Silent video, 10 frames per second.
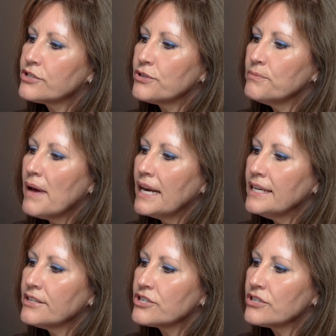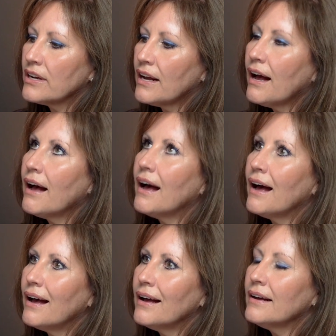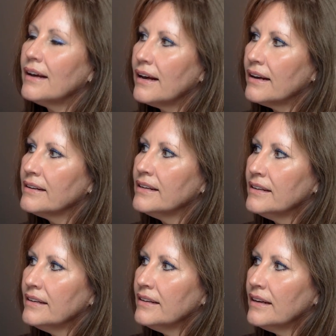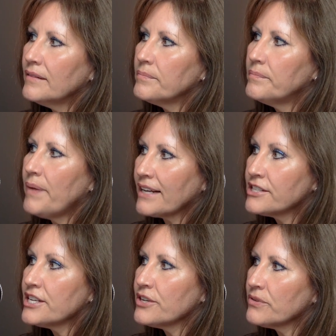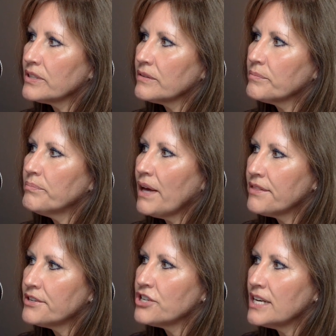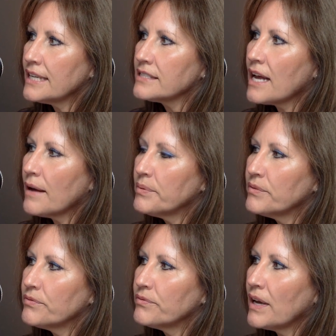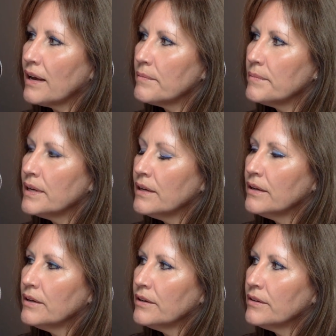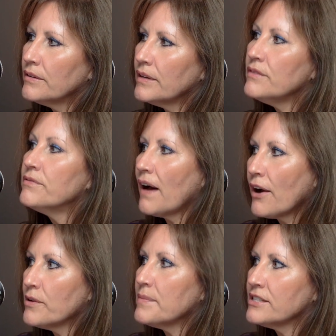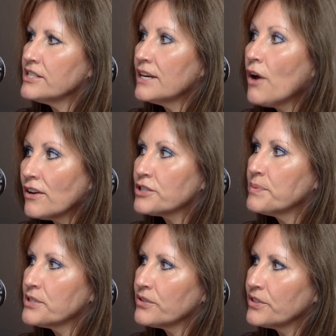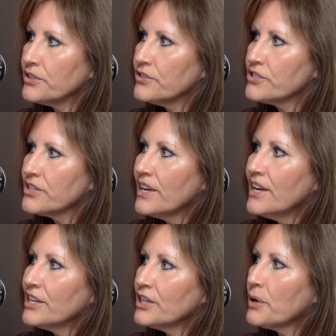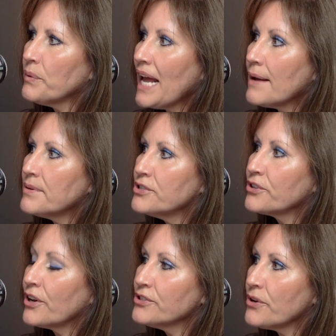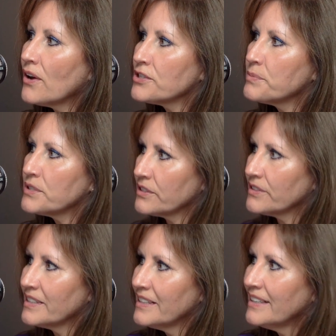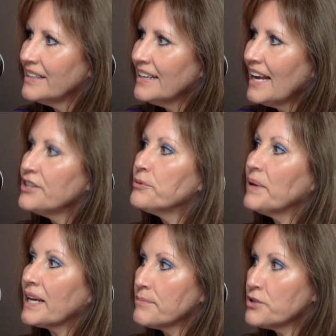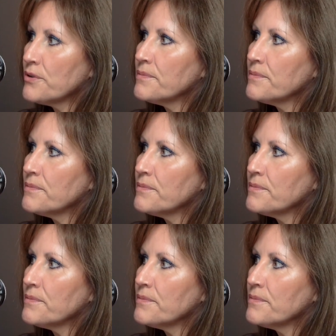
to manage high bacterial pathogenic type of environments in hospital use. You know what happens? You go to a hospital and you pick up germs.